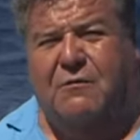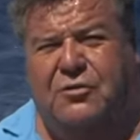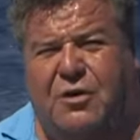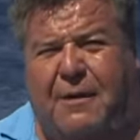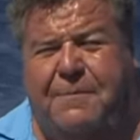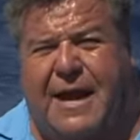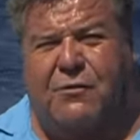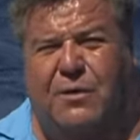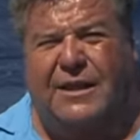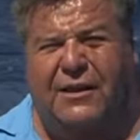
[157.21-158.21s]
We'll drop back
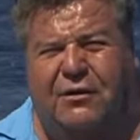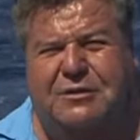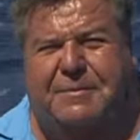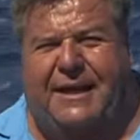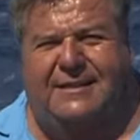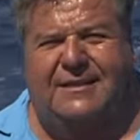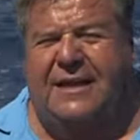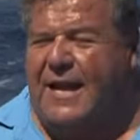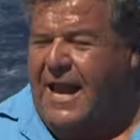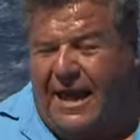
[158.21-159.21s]
one of those baits.
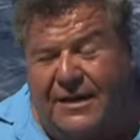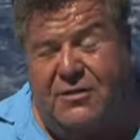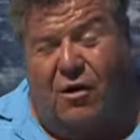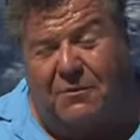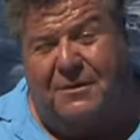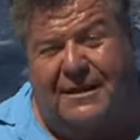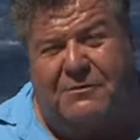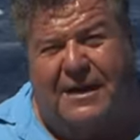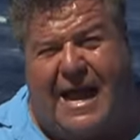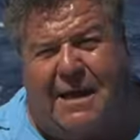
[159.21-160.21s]
And normally
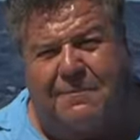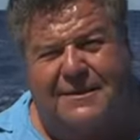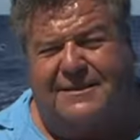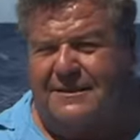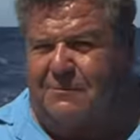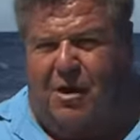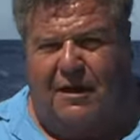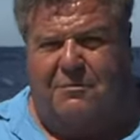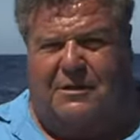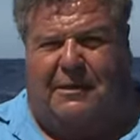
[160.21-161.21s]
what happens is the
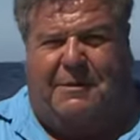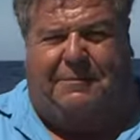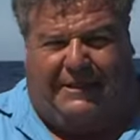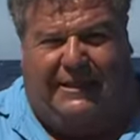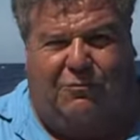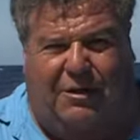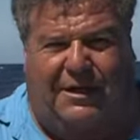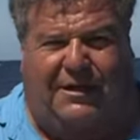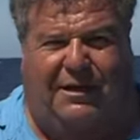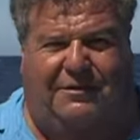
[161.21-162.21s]
marlin will come up and eat one
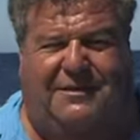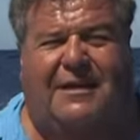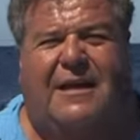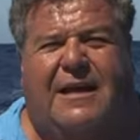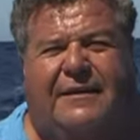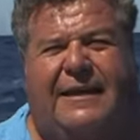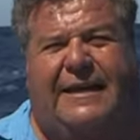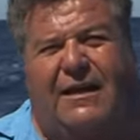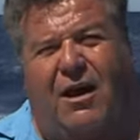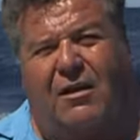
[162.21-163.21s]
of those. They
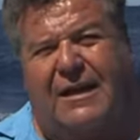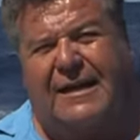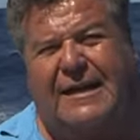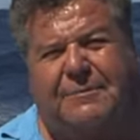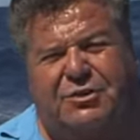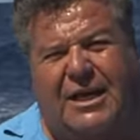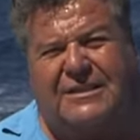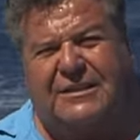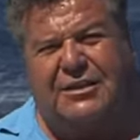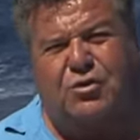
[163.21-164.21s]
get all lit up
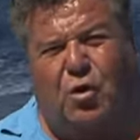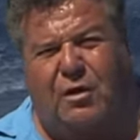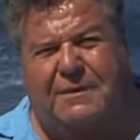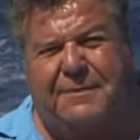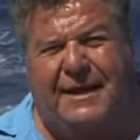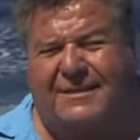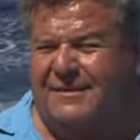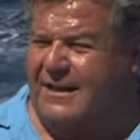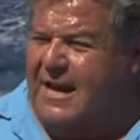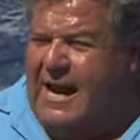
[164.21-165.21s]
chasing the trolling
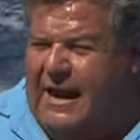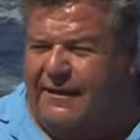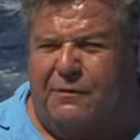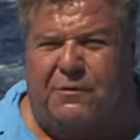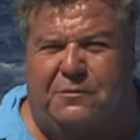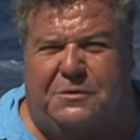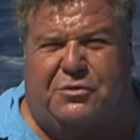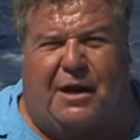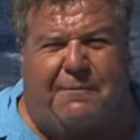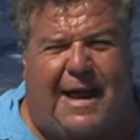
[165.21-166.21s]
baits, and then when we
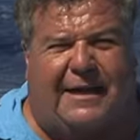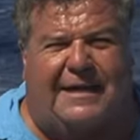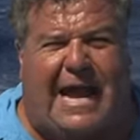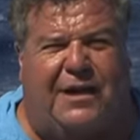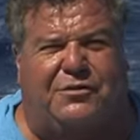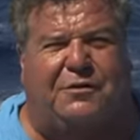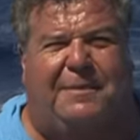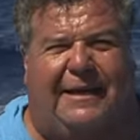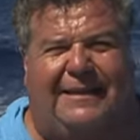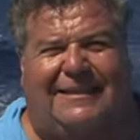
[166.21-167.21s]
drop back a natural
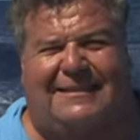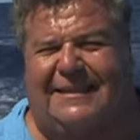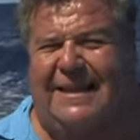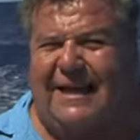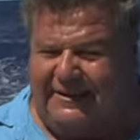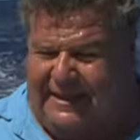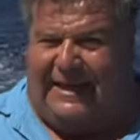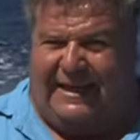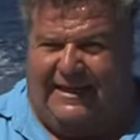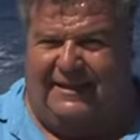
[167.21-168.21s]
bait and they see that,
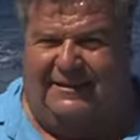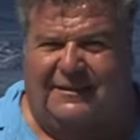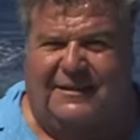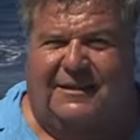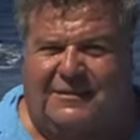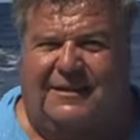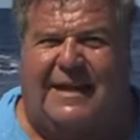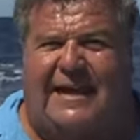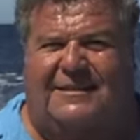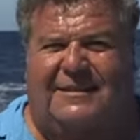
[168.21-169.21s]
they hit it. So
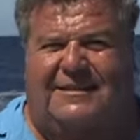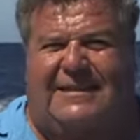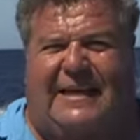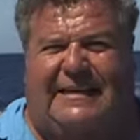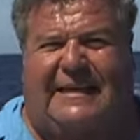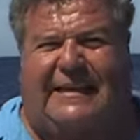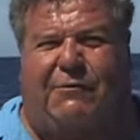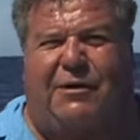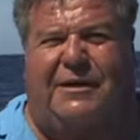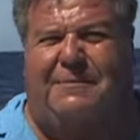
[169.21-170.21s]
that's the technique
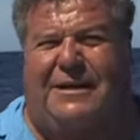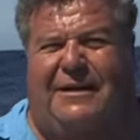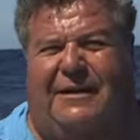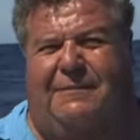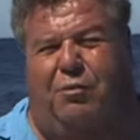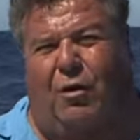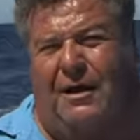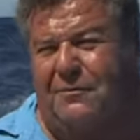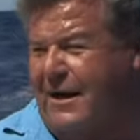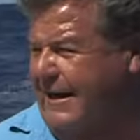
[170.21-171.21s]
that we're gonna be
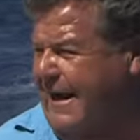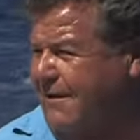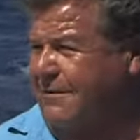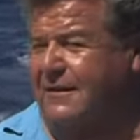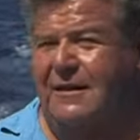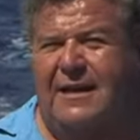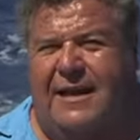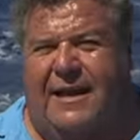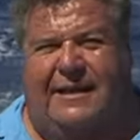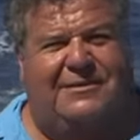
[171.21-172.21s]
employing right now.
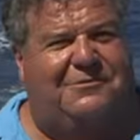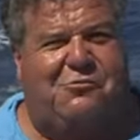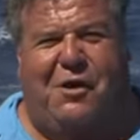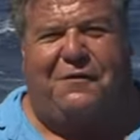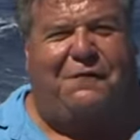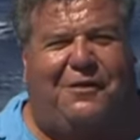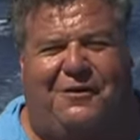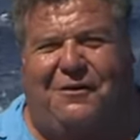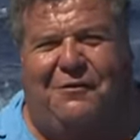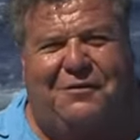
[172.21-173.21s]
It's worked
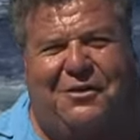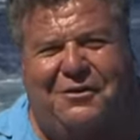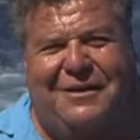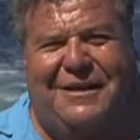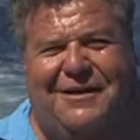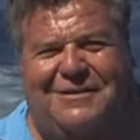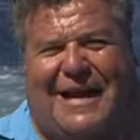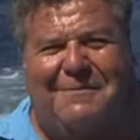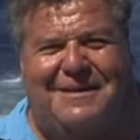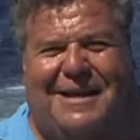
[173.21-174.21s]
for over 30 years.
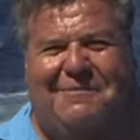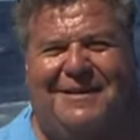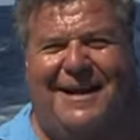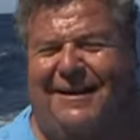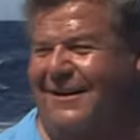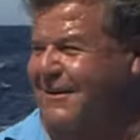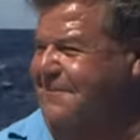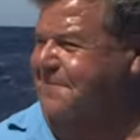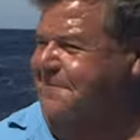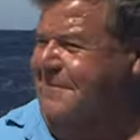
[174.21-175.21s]
I've been coming down here.
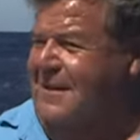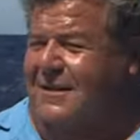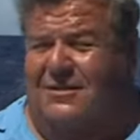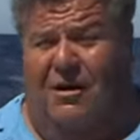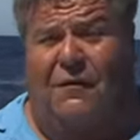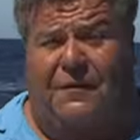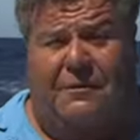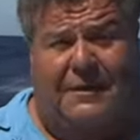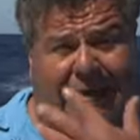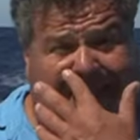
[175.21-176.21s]
So hopefully
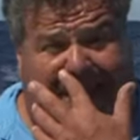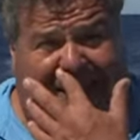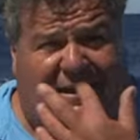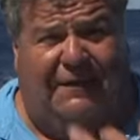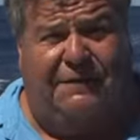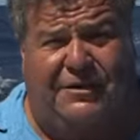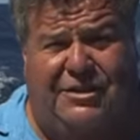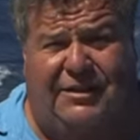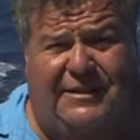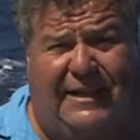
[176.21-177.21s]
we're gonna get a fish
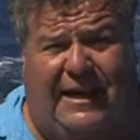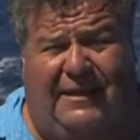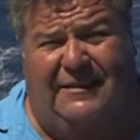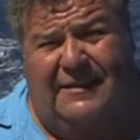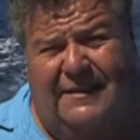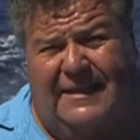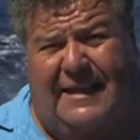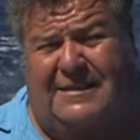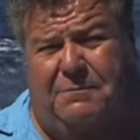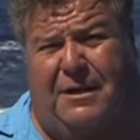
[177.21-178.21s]
here today.
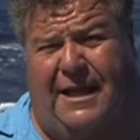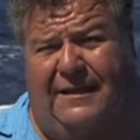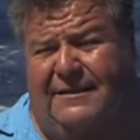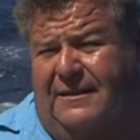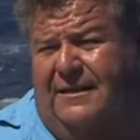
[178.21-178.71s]
That's the plan.